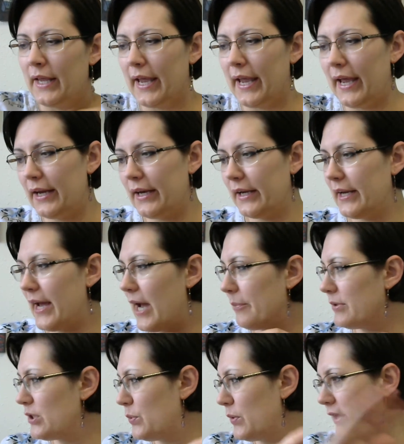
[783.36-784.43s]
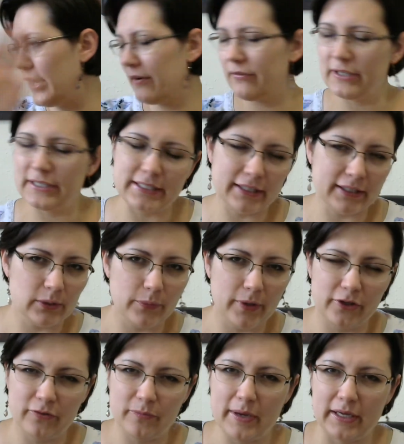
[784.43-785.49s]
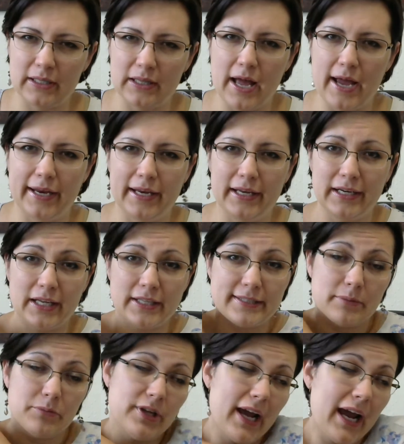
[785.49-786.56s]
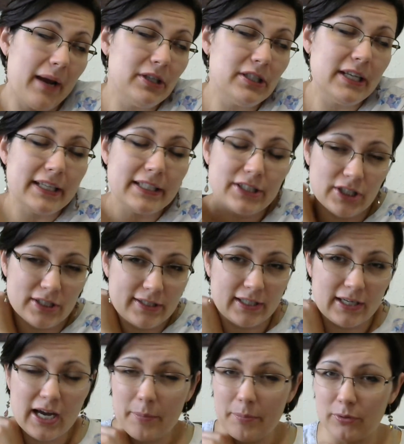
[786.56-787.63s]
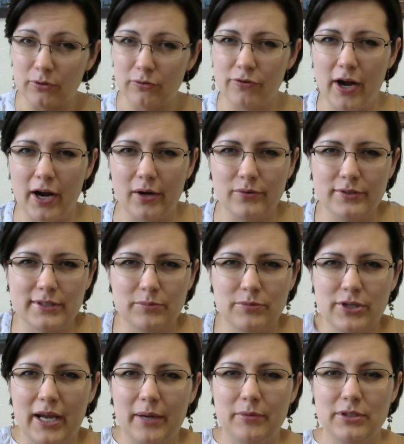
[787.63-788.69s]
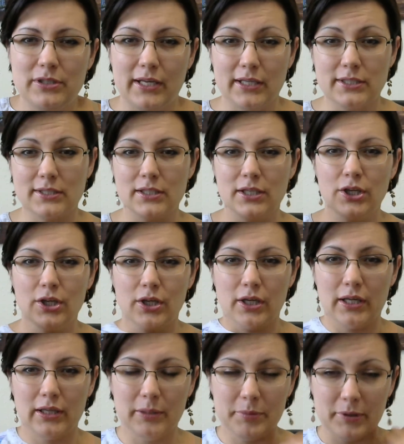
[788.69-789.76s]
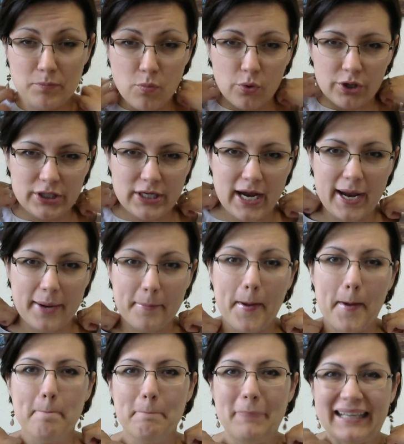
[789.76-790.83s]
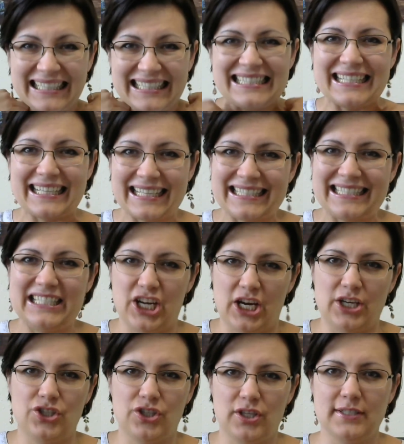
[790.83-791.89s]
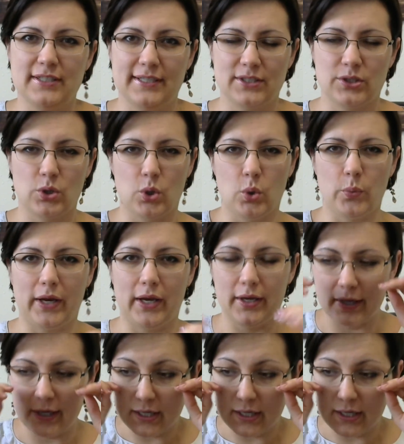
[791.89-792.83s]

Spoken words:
And it happens with every single one of my clients. Sometimes it takes just a couple of rounds. Sometimes it takes a little bit more time, but it does change and it does go away.